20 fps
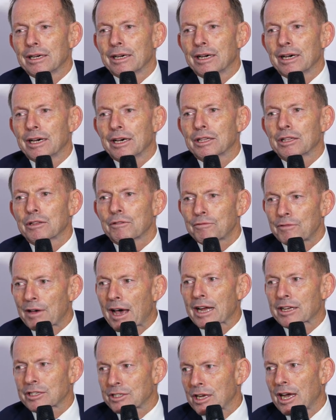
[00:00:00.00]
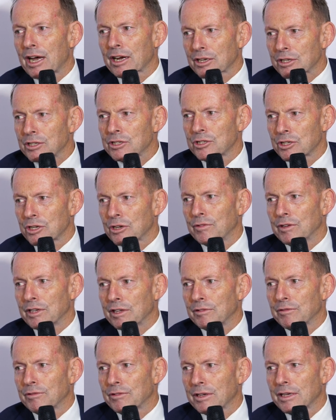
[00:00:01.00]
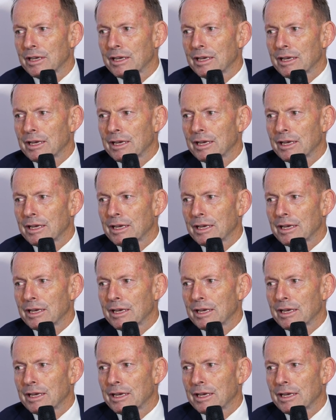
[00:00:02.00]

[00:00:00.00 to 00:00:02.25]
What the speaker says: the facts are conservative.